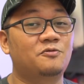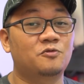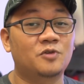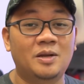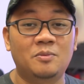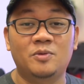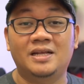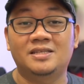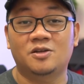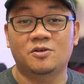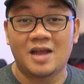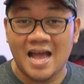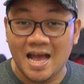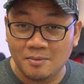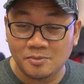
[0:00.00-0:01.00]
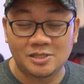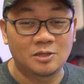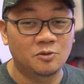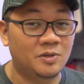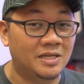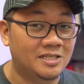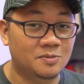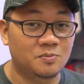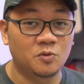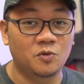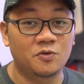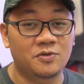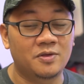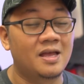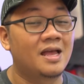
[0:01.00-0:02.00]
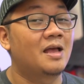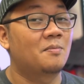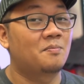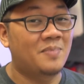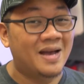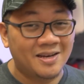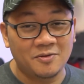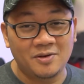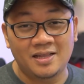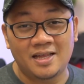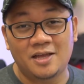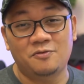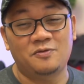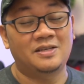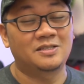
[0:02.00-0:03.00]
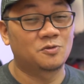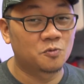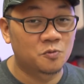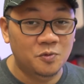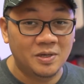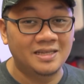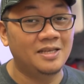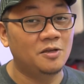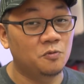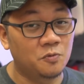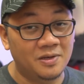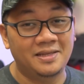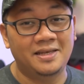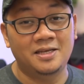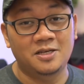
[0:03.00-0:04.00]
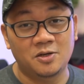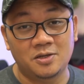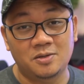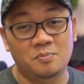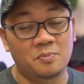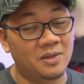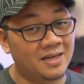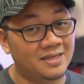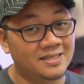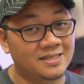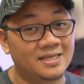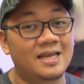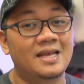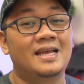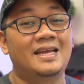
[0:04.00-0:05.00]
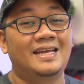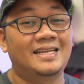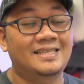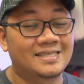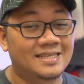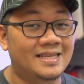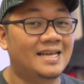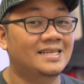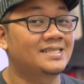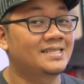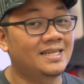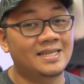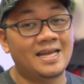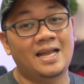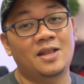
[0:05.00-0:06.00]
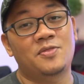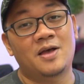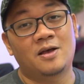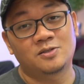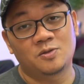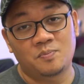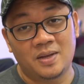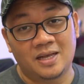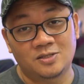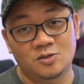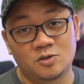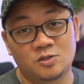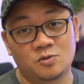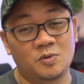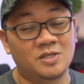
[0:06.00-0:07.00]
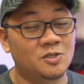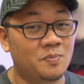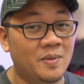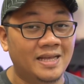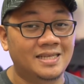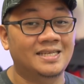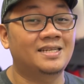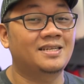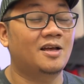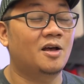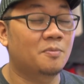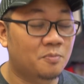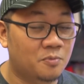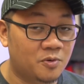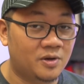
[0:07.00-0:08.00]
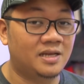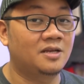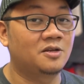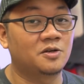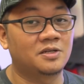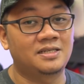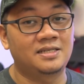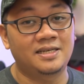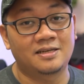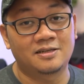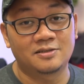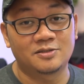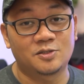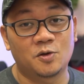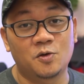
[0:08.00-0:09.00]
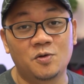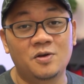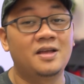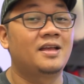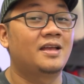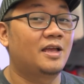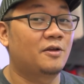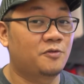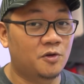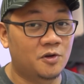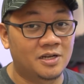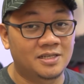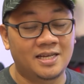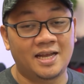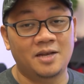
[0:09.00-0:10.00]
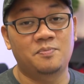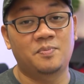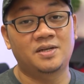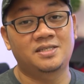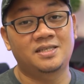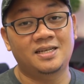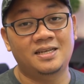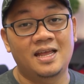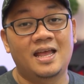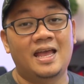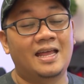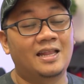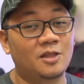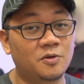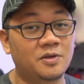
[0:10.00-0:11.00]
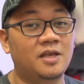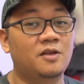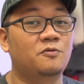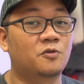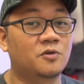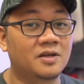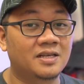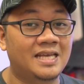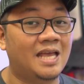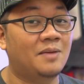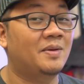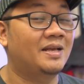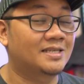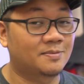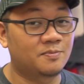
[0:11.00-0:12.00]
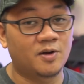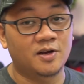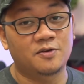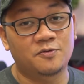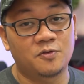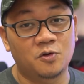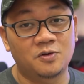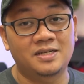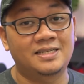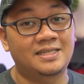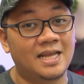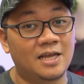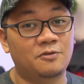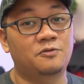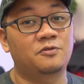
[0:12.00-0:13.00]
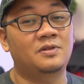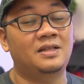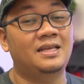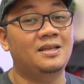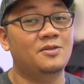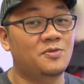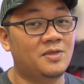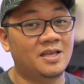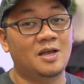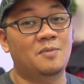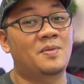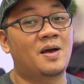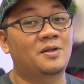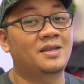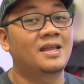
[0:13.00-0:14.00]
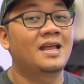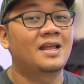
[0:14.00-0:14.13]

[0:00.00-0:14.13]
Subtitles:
frame rates are absolutely smooth, battery life is really good, plus it's less than 9,000 pesos, which makes it a pretty good deal. So if you're in a tight budget and looking for a gaming smartphone, definitely think about